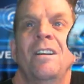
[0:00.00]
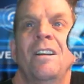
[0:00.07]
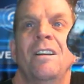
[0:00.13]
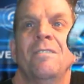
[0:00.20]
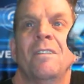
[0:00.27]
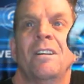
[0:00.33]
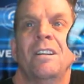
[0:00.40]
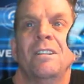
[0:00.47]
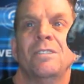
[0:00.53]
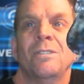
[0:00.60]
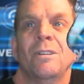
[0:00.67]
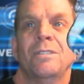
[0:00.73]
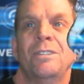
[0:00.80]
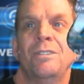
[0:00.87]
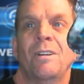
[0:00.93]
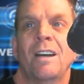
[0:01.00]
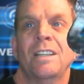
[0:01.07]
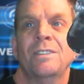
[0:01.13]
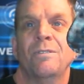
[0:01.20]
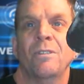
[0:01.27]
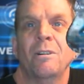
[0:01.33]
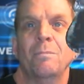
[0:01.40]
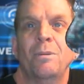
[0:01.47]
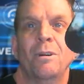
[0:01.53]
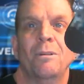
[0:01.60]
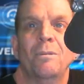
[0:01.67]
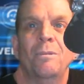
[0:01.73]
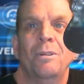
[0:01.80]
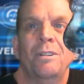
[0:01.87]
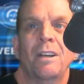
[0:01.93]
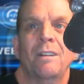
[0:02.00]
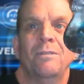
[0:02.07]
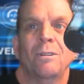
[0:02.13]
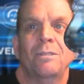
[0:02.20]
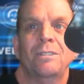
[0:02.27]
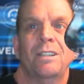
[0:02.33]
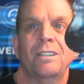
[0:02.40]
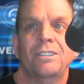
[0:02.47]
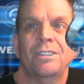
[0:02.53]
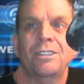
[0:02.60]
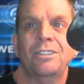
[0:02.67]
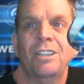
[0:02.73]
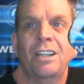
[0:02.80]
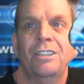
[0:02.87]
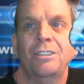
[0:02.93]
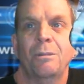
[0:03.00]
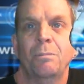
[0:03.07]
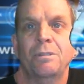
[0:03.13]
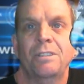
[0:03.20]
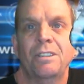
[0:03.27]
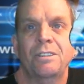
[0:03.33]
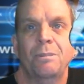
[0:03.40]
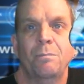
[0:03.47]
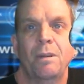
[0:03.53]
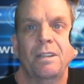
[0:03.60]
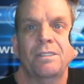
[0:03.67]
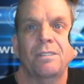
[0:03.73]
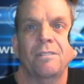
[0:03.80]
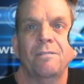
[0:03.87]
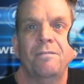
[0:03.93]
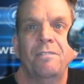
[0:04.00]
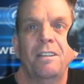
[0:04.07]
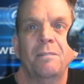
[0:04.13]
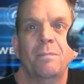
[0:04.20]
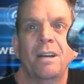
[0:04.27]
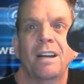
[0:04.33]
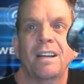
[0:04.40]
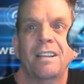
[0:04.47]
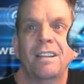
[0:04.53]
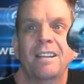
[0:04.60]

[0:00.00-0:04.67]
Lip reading: Why insulting you ask for input when you have no intention of changing your position based on feedback?